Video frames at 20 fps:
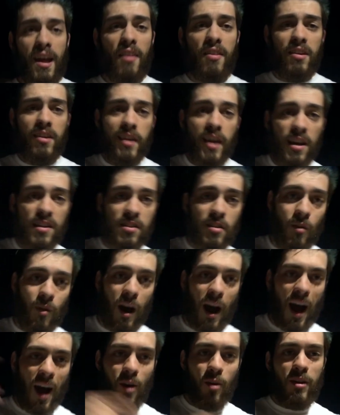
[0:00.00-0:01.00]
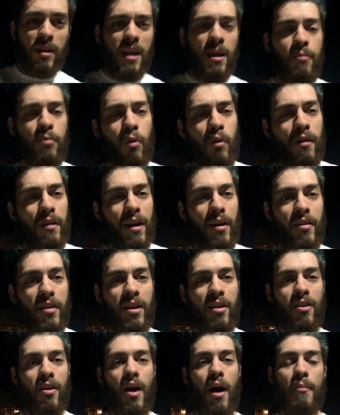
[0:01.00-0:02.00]
Now that you guys know how to keep rolling
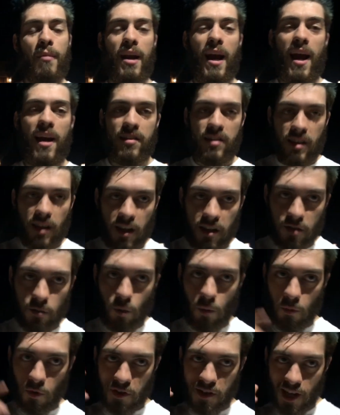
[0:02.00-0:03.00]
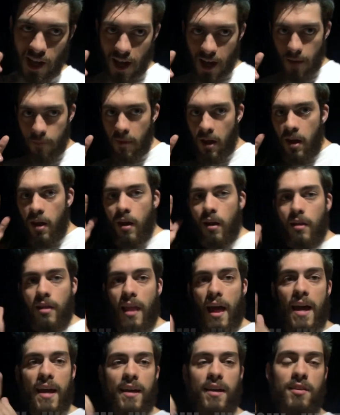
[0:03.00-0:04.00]
downhill, I'm gonna ask you guys one more time,
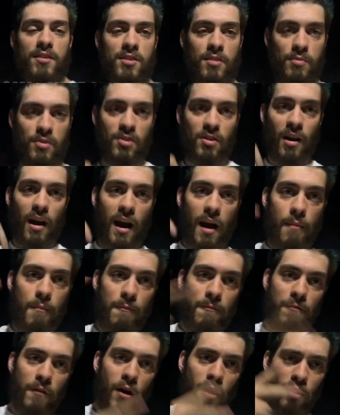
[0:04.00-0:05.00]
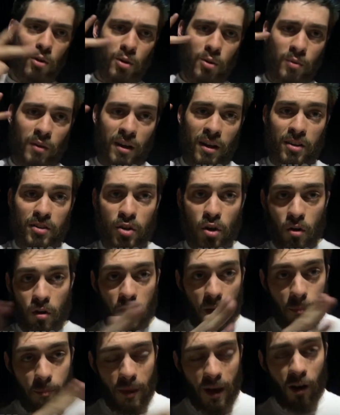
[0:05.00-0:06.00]
like, subscribe, follow, turn
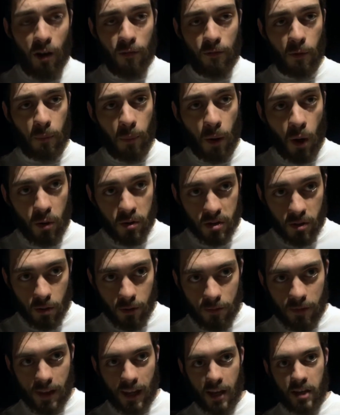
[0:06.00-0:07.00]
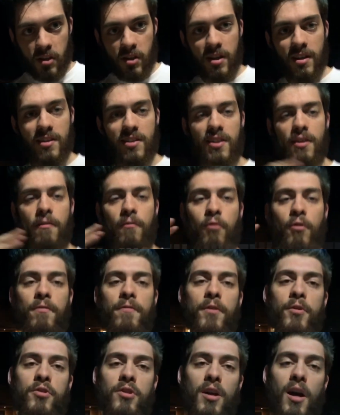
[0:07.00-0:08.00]
on the bell for post notifications for
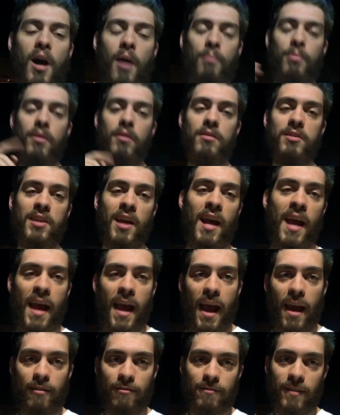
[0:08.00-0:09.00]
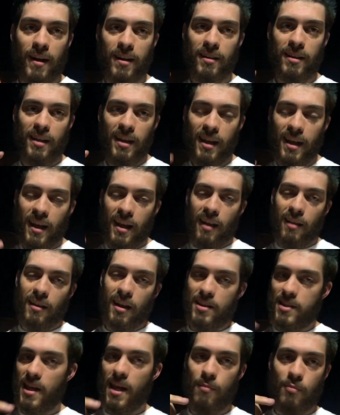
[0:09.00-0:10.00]
future uploads, and finally,
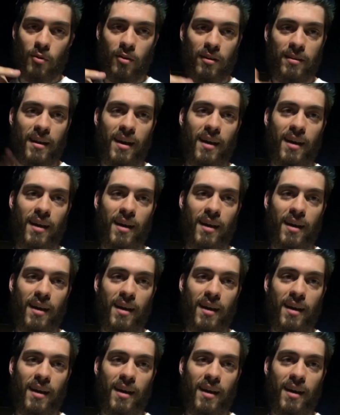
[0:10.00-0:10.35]
let's keep rolling